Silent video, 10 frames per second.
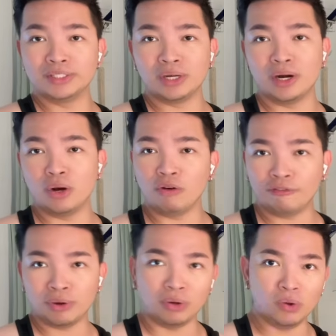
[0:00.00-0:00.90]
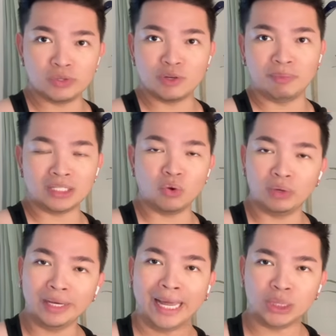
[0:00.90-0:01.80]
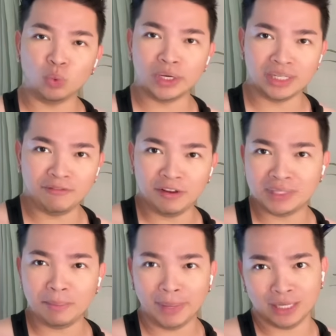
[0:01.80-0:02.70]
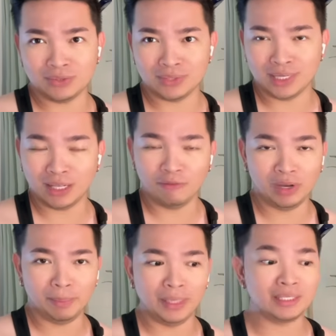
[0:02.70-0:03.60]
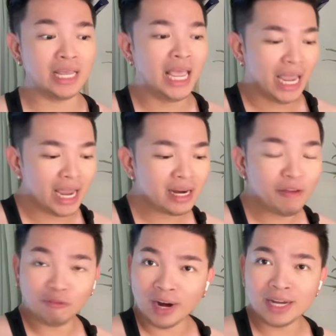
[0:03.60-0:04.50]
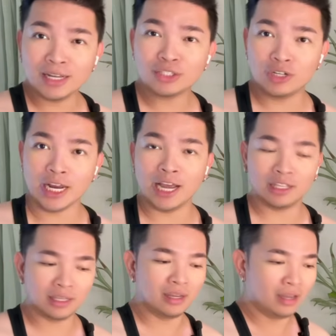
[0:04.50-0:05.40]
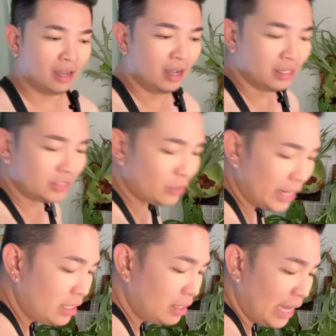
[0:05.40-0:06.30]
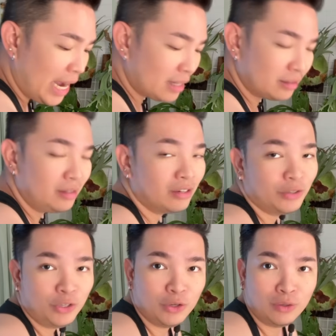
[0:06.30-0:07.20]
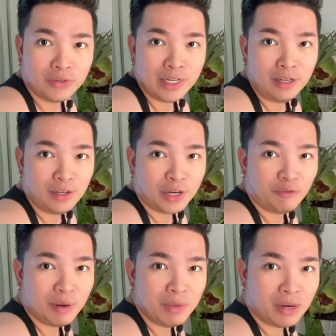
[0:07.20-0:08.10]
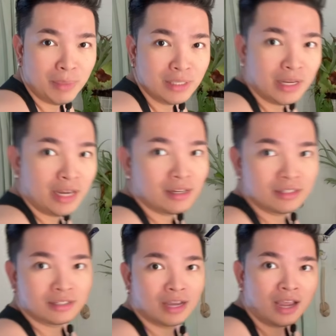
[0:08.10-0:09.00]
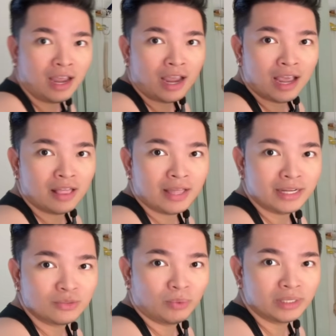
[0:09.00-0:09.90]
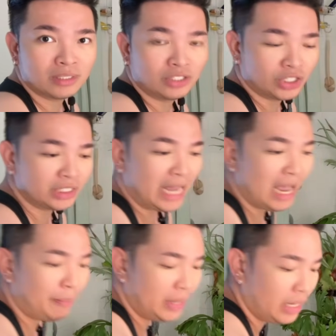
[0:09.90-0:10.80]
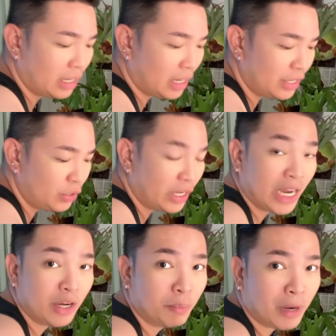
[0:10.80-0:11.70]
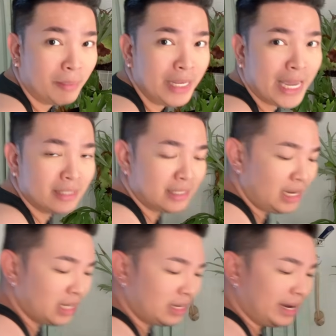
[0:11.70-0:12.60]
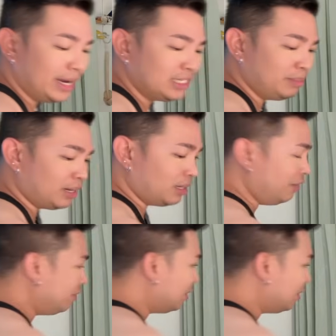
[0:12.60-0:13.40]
on an ophioglosum. That's only like 250 pesos in the Philippines. And I fried it to death. So I did that. You'll really learn from your mistakes. And that's what's just happening. You probably can't see it, guys, but I'll give you